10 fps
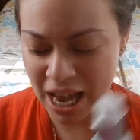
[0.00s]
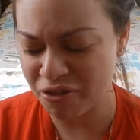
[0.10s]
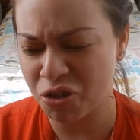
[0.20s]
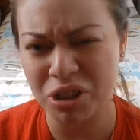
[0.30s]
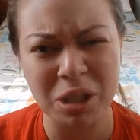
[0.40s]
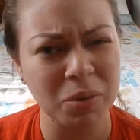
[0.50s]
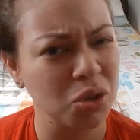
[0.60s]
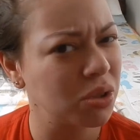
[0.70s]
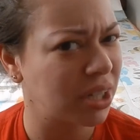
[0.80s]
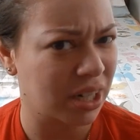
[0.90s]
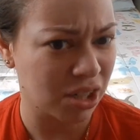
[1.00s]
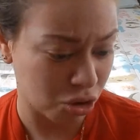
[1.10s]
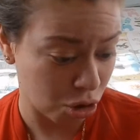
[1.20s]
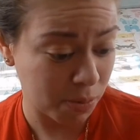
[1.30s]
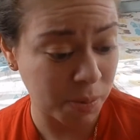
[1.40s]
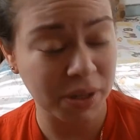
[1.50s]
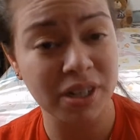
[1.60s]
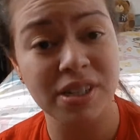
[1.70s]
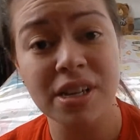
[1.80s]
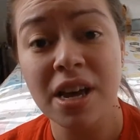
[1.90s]
I haven't really been using any scrubs
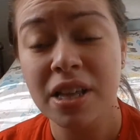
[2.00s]
because